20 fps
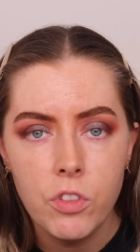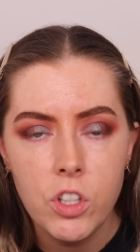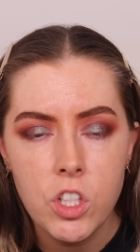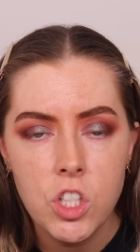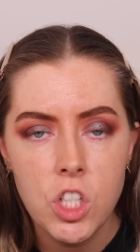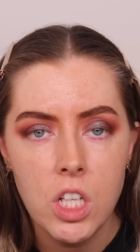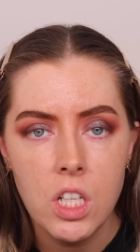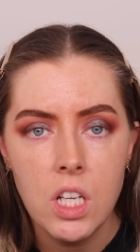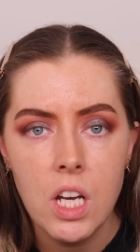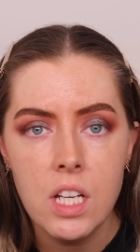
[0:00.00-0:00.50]

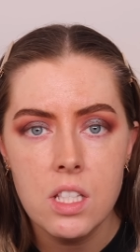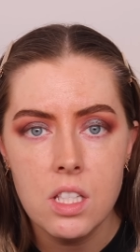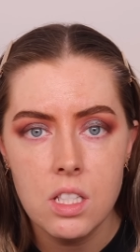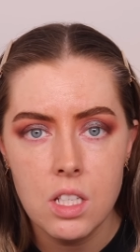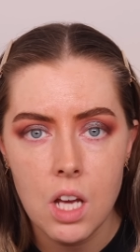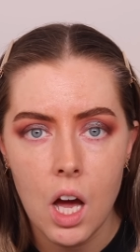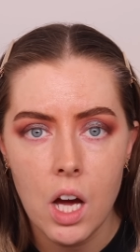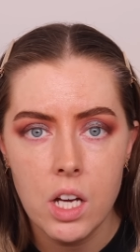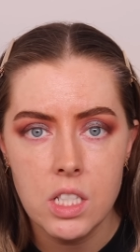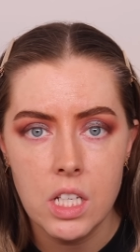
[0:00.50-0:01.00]
Virginia
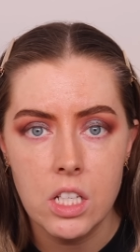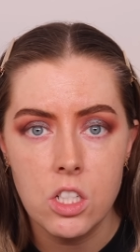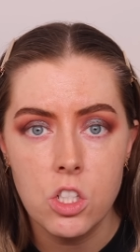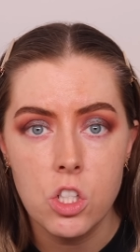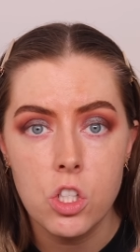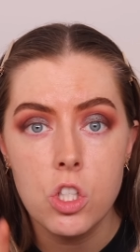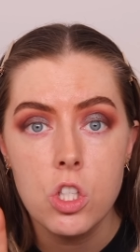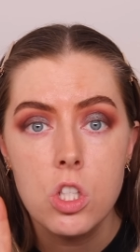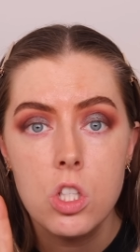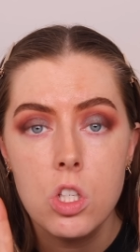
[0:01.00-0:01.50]
started to
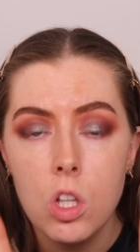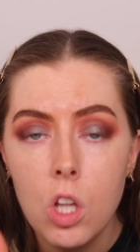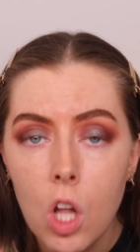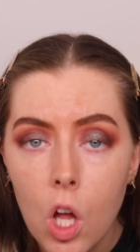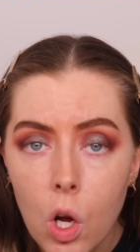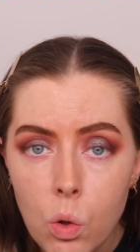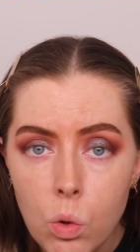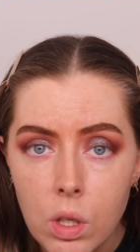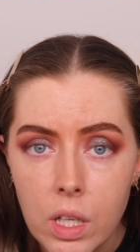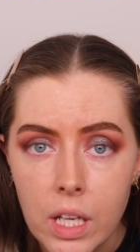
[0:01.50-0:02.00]

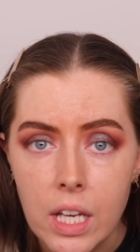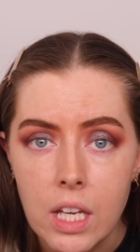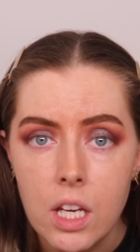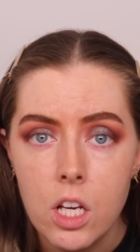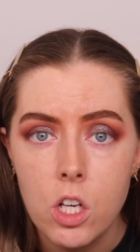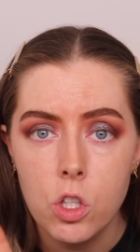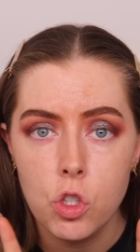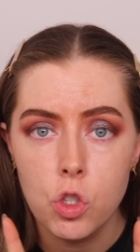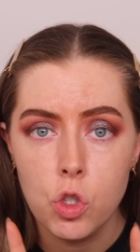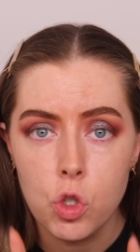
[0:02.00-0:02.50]
slowly
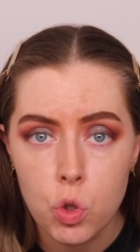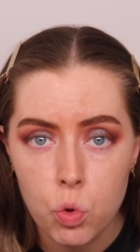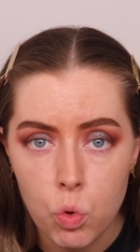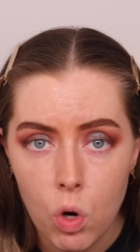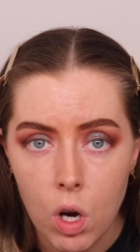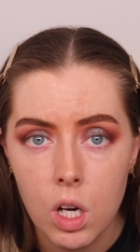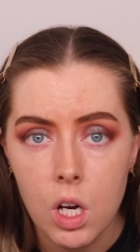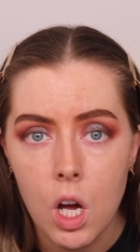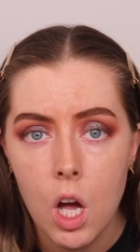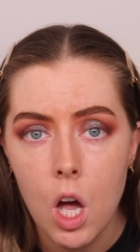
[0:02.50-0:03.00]

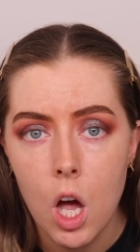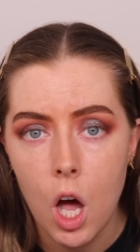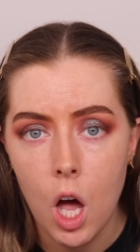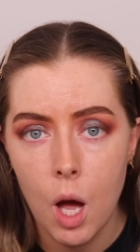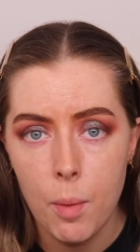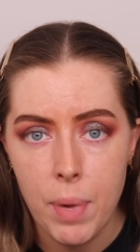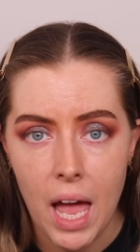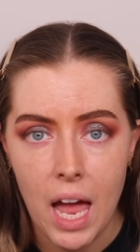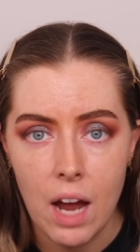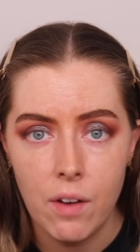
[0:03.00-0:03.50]
drug her
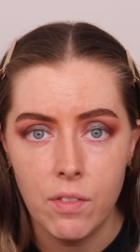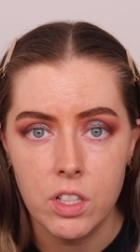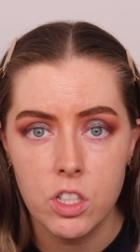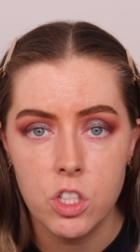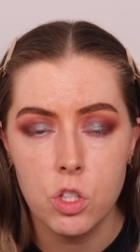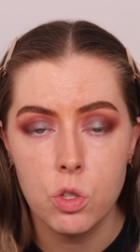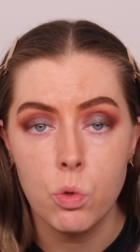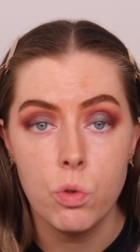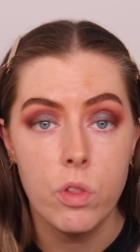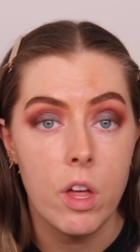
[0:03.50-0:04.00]
parents
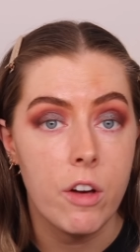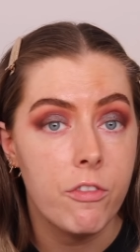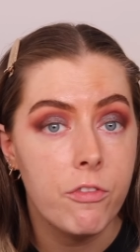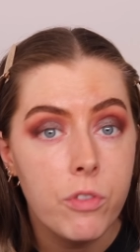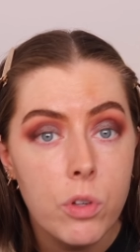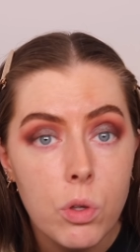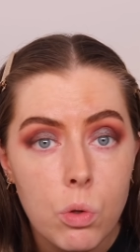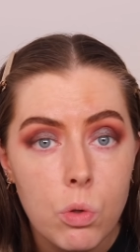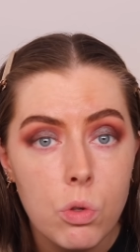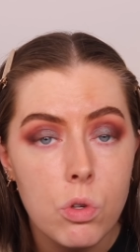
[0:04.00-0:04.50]
through their
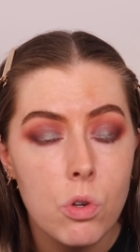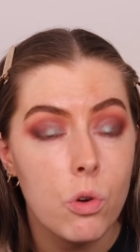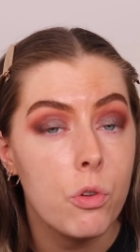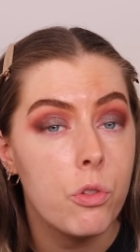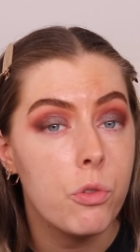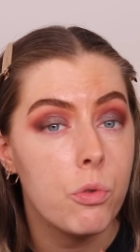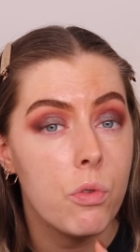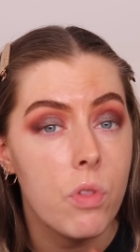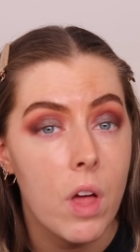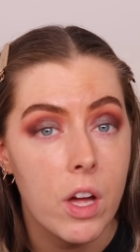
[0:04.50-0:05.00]
food or
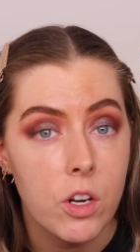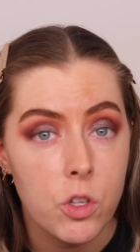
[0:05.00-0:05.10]
through their